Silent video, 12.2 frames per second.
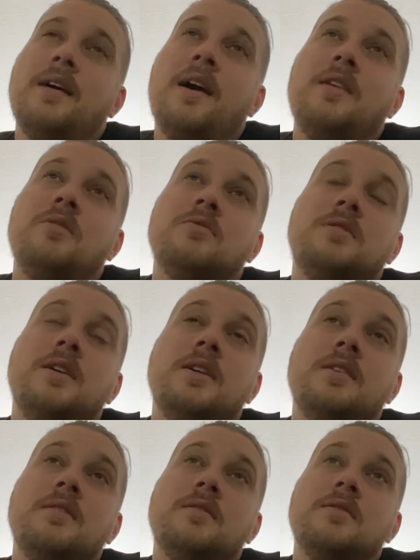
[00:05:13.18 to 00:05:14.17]
I don't
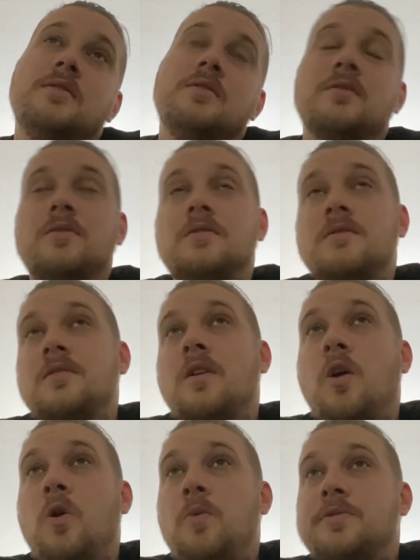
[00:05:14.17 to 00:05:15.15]
think
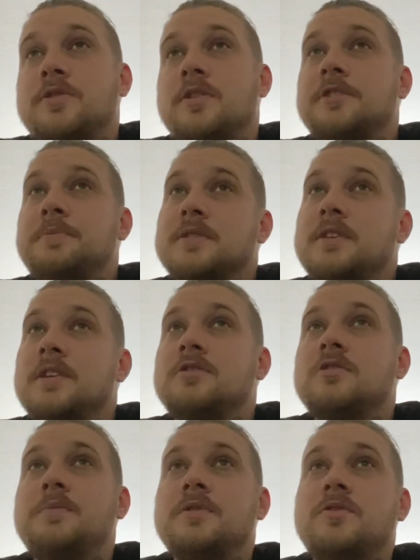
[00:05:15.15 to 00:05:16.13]
hopes or expectations
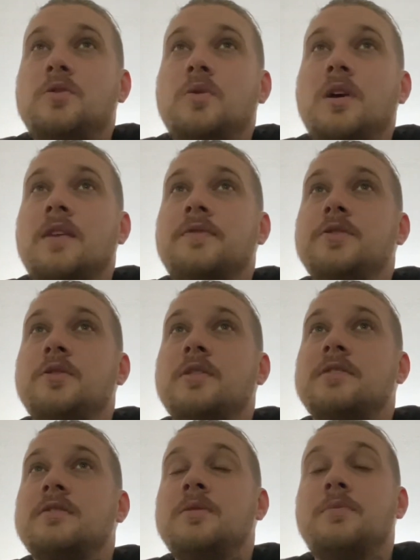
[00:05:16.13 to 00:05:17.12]
should be too high for
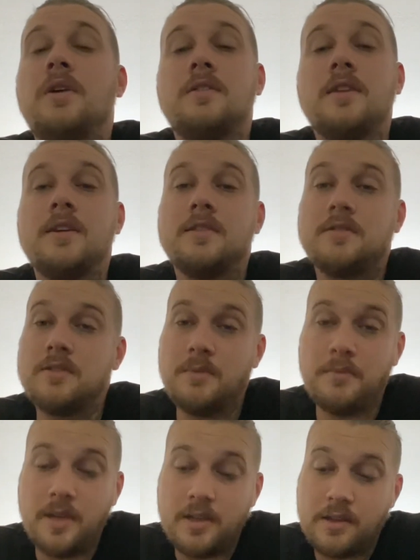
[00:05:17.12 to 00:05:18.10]
USC, but I think it's in the
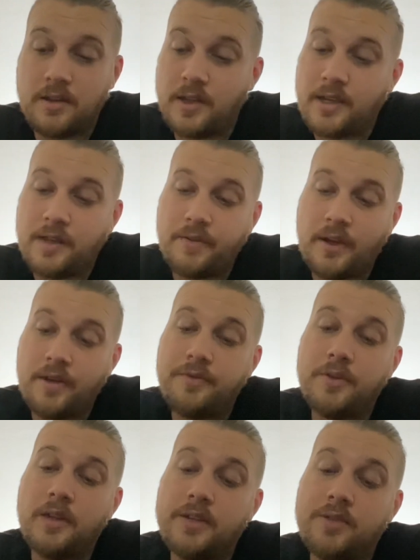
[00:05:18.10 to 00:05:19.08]
making. Like, I
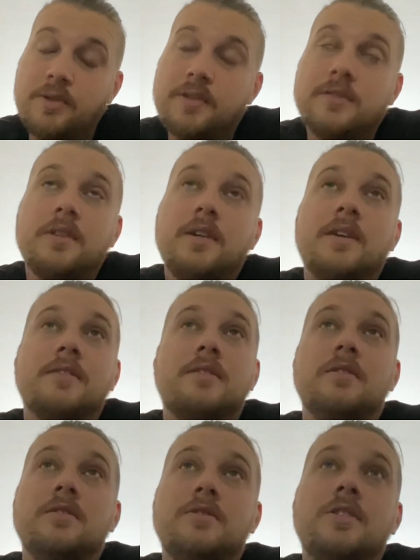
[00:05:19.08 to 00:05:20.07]
feel like USC has a
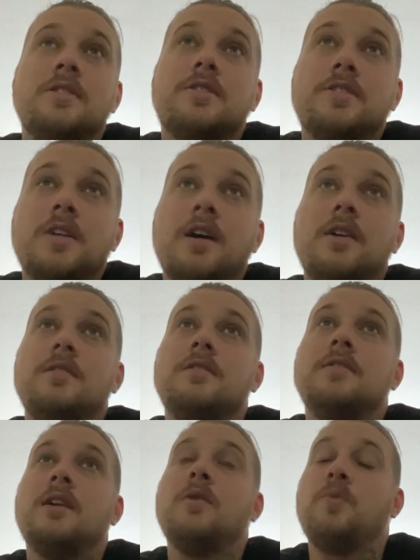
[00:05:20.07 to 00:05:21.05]
legit shot
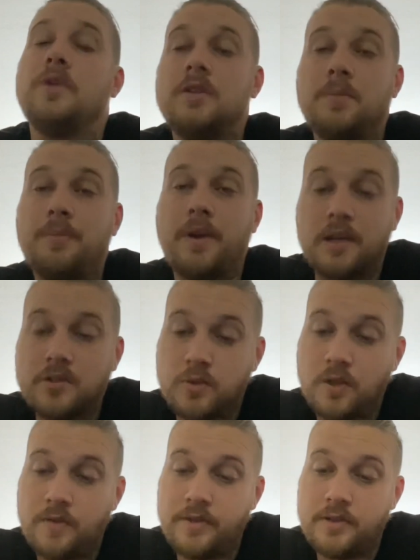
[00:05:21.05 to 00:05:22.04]
at winning the
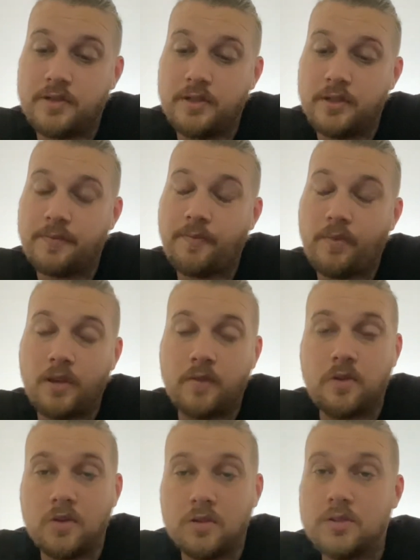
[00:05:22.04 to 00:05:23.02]
Pac-12 this year. Of
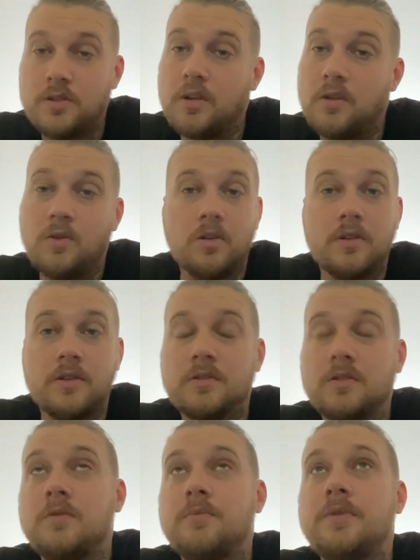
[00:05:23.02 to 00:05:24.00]
course, you know Oregon's
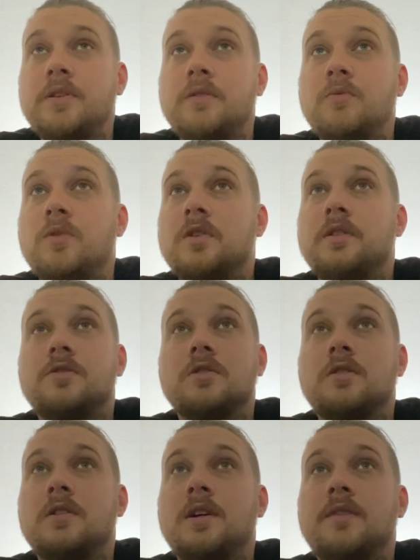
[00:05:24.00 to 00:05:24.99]
going to be the one that you're
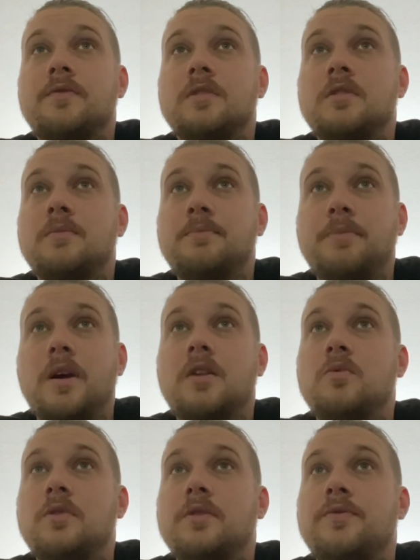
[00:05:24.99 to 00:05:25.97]
going to have to battle
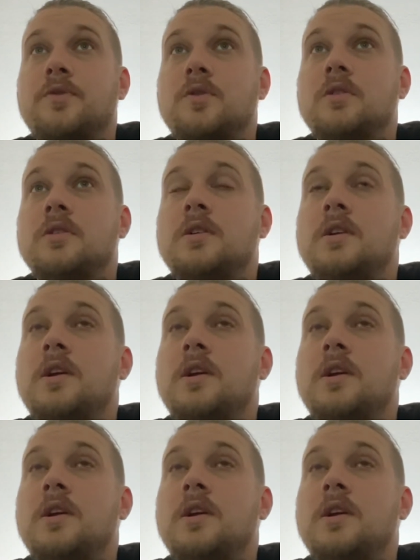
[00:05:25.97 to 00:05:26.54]
with for it.